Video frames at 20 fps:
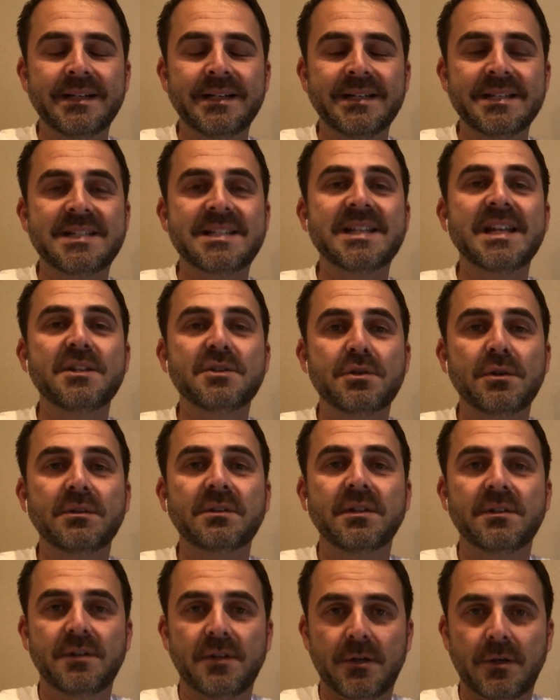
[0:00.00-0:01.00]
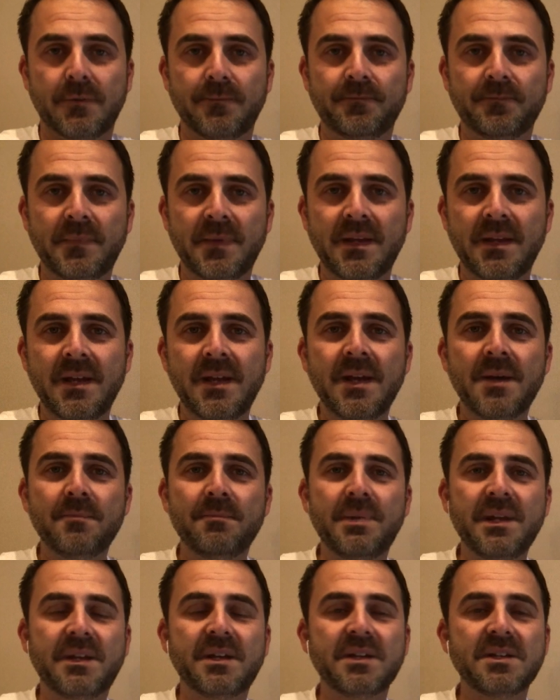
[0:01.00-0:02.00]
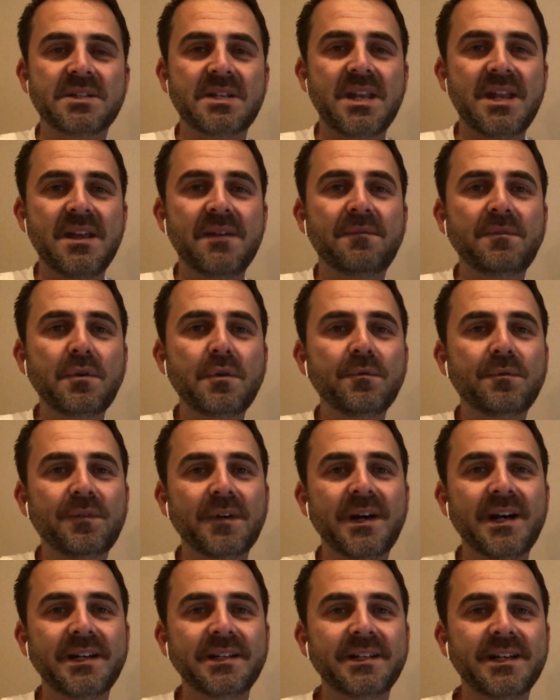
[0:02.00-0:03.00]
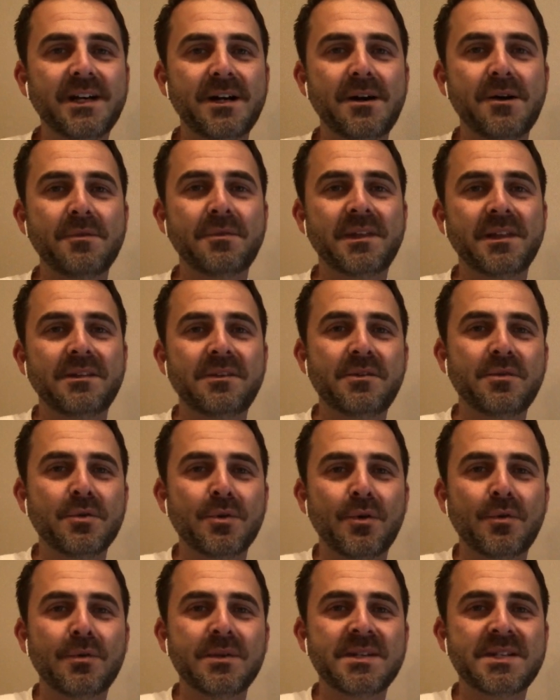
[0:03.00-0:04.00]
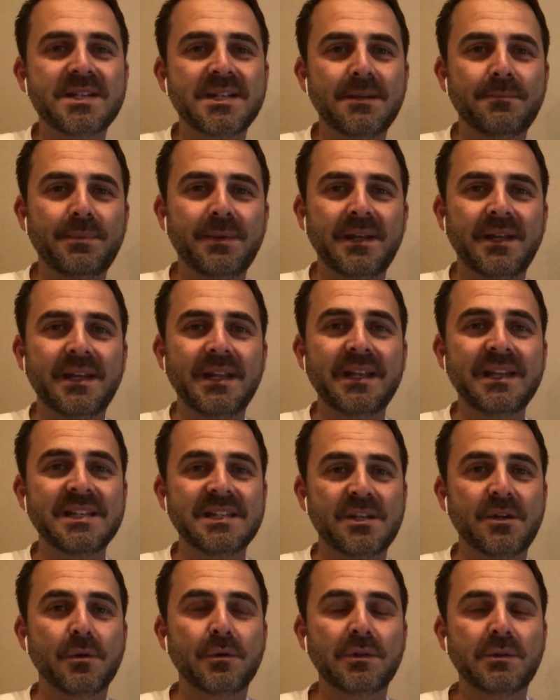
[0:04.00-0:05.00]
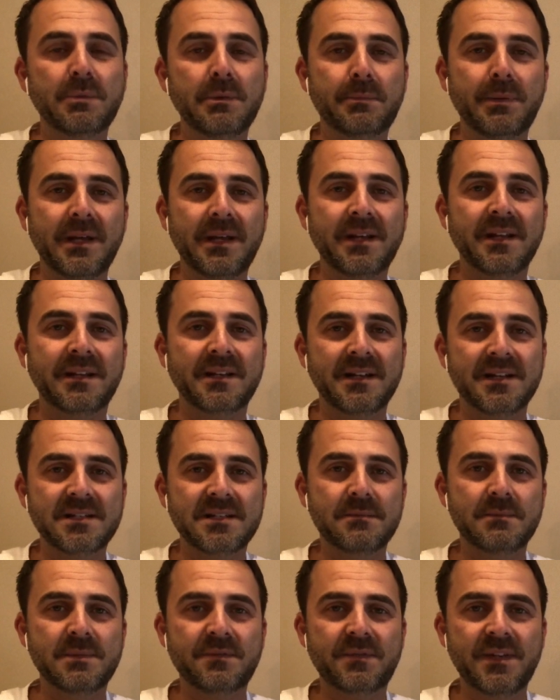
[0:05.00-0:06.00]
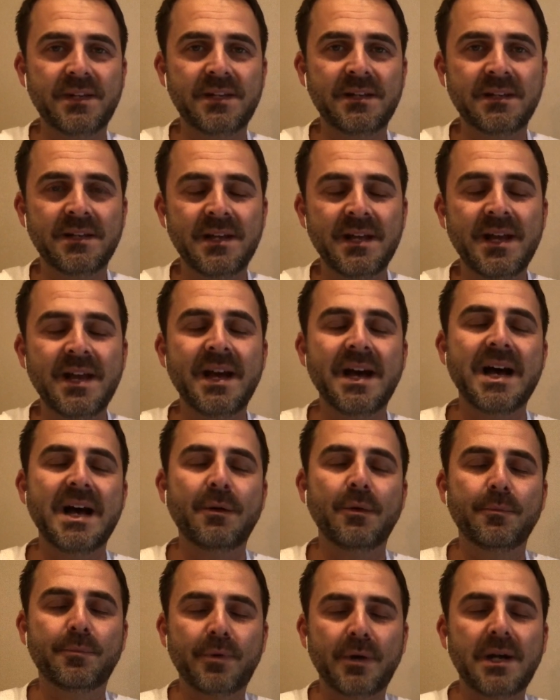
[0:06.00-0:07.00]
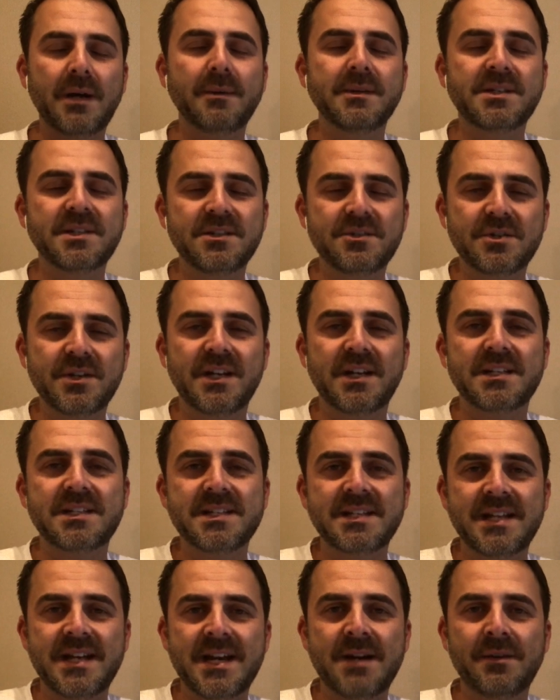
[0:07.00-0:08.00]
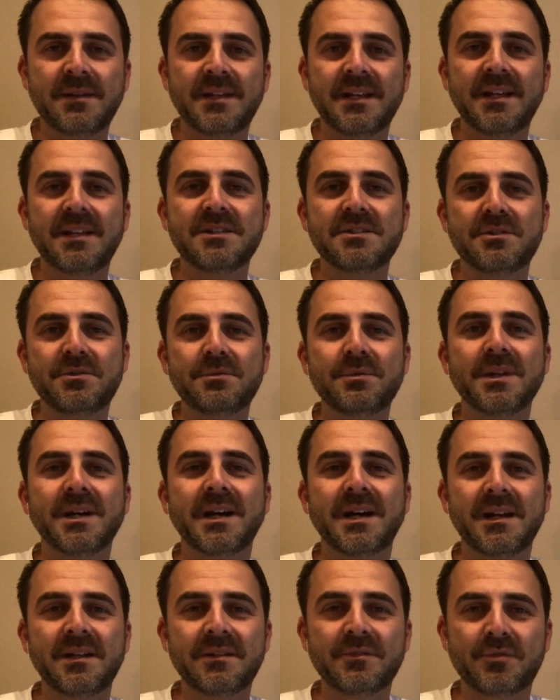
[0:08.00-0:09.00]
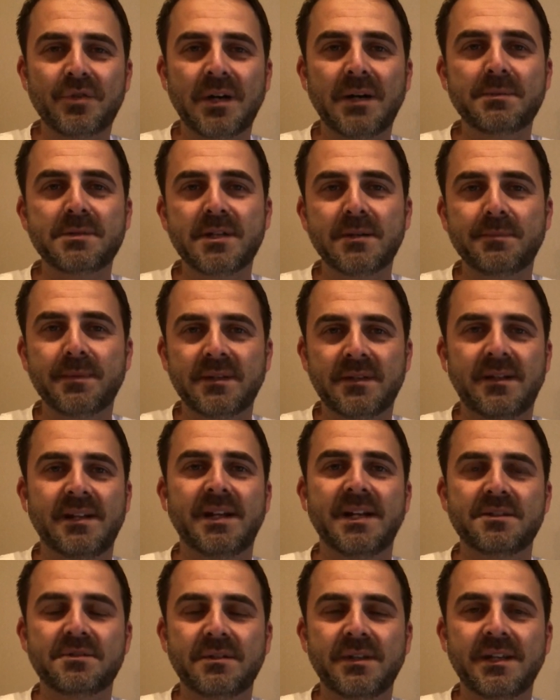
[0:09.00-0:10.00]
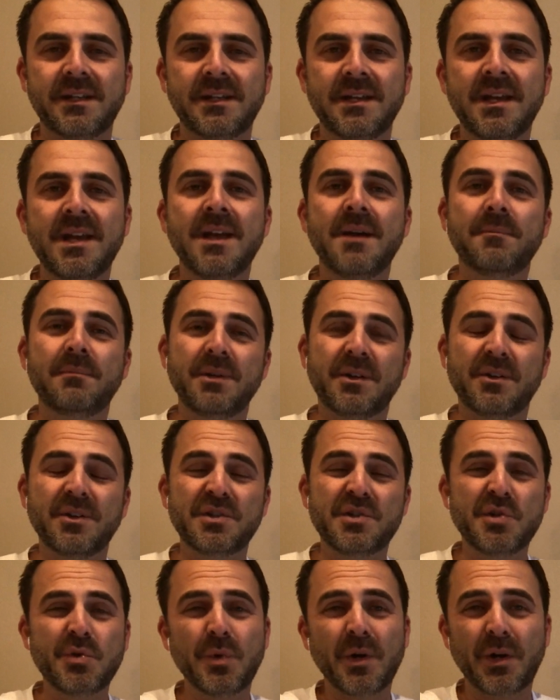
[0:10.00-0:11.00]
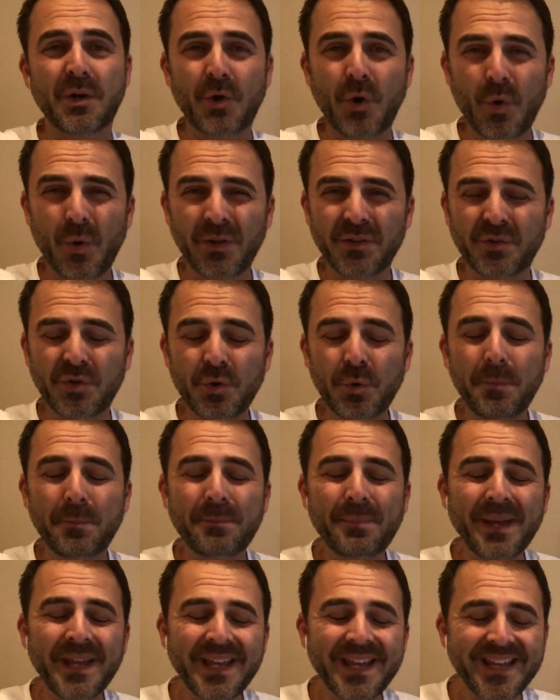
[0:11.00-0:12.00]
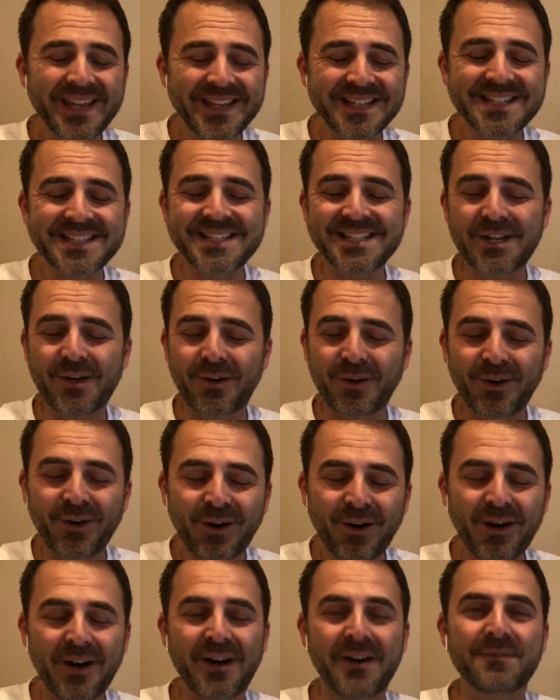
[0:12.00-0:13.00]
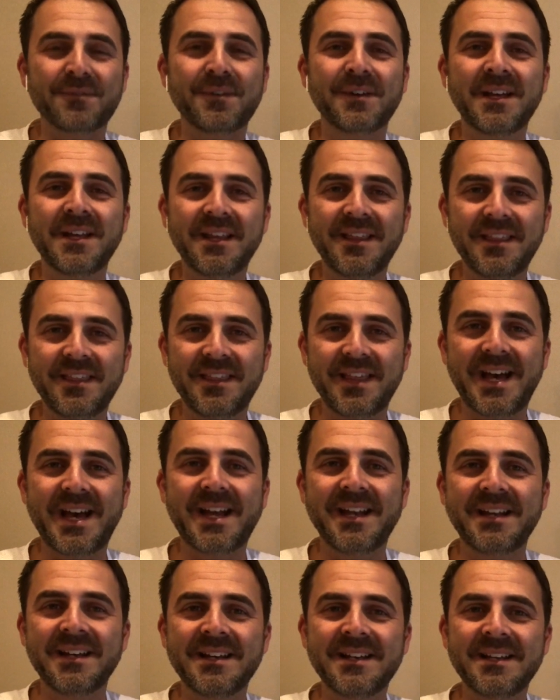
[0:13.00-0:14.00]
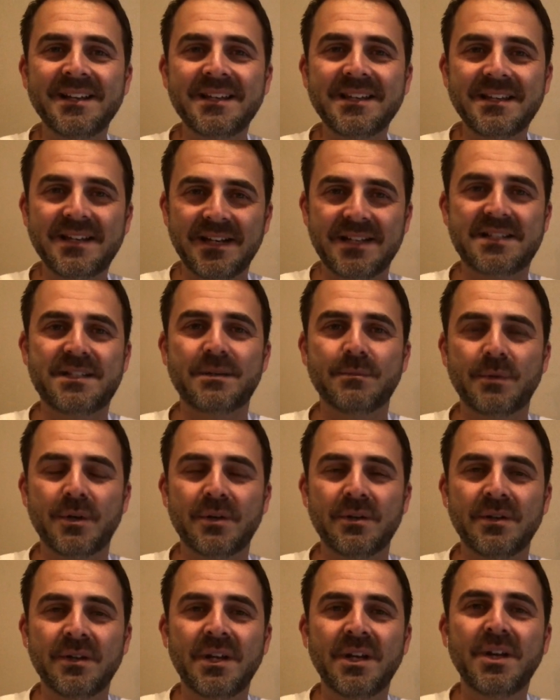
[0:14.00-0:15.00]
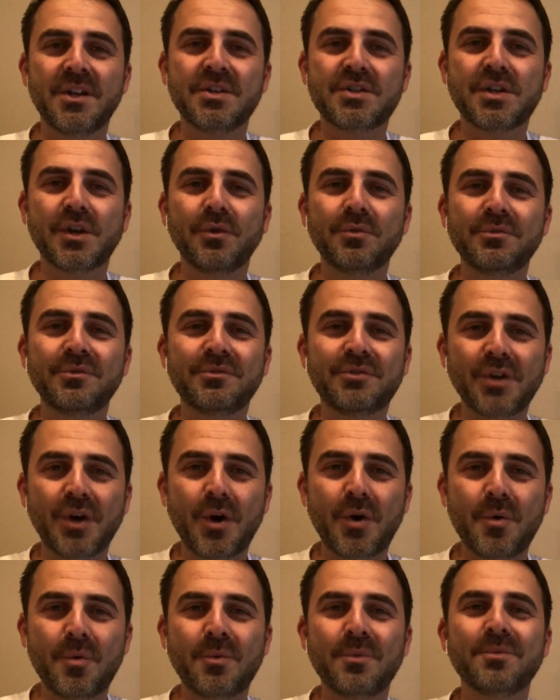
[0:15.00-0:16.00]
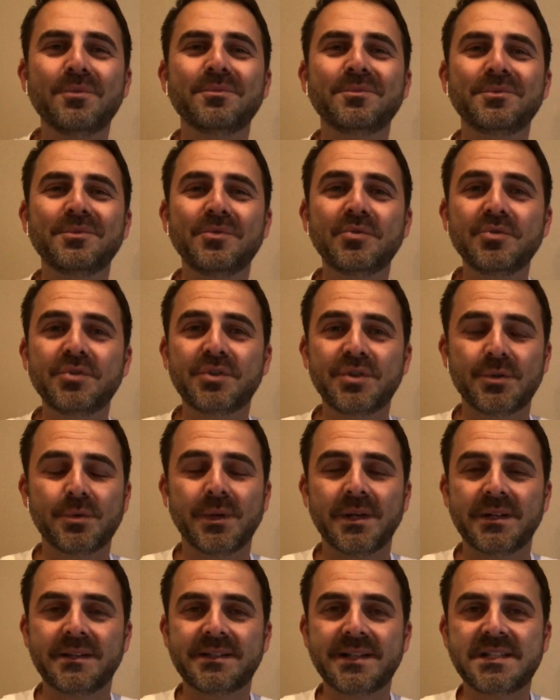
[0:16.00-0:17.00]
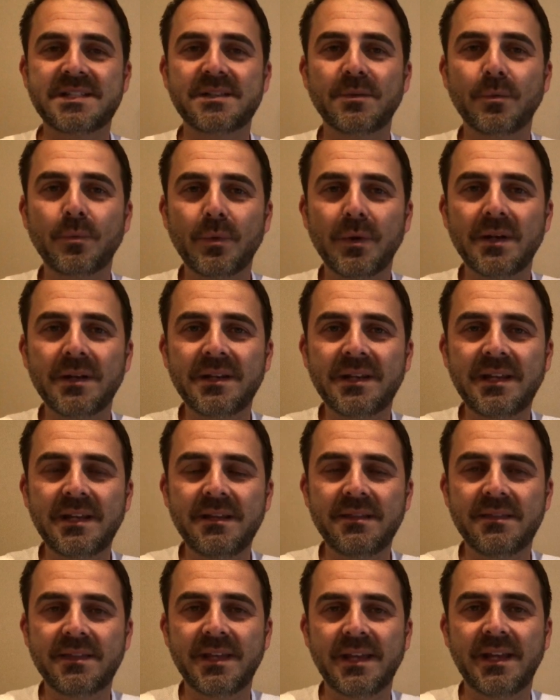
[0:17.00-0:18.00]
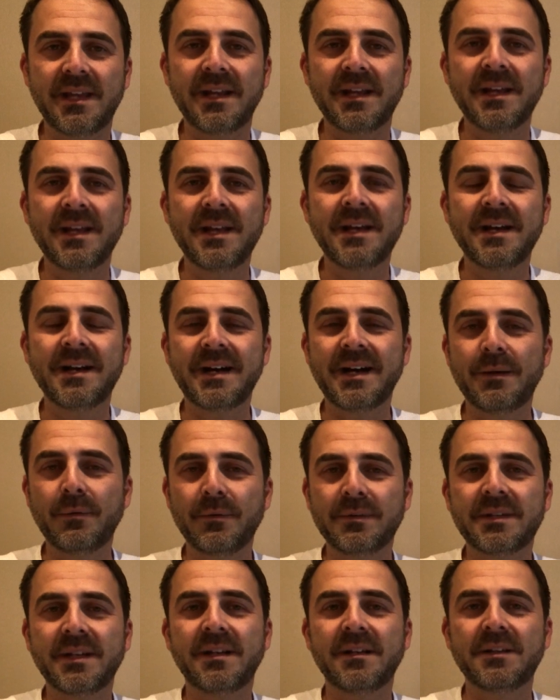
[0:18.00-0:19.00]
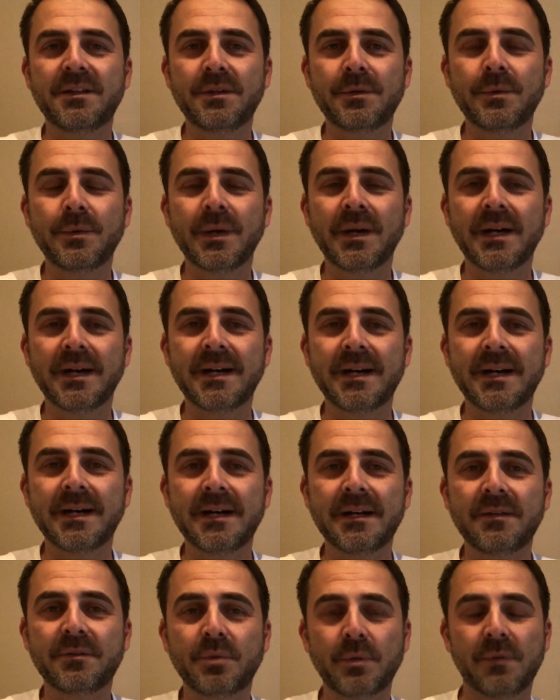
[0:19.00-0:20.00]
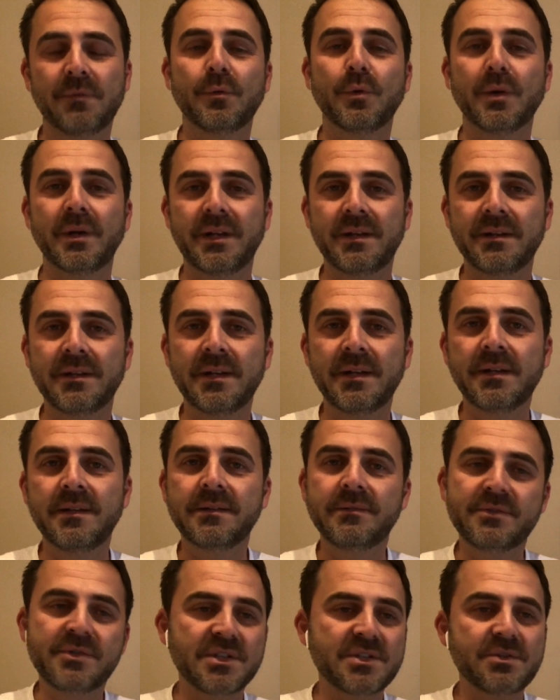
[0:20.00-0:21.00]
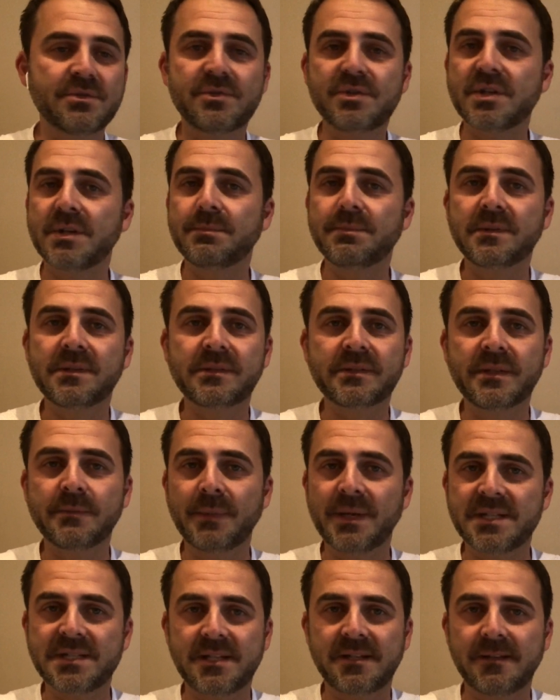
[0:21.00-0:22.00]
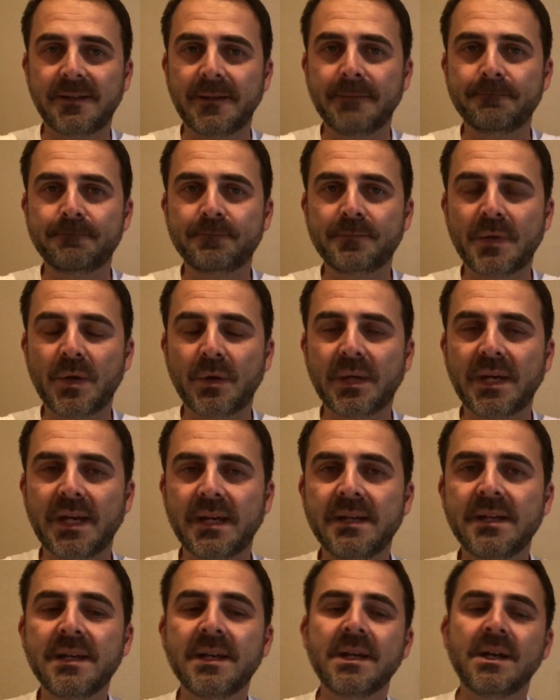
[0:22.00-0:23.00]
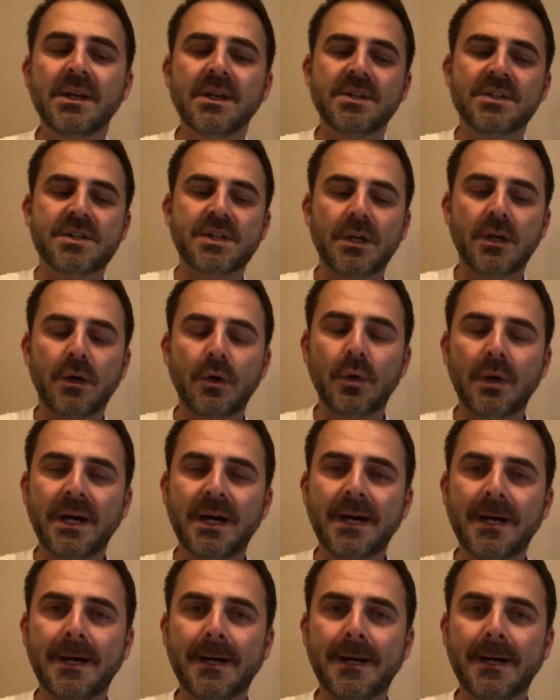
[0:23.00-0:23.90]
essential to know. Because if you find out that your recipient is going to be paying a customs fee, I would probably suggest nowadays do not drop ship internationally, because you are going to piss off that customer. So don't do it. That's the one key thing I will tell you to avoid. Just ship domestically, okay? So,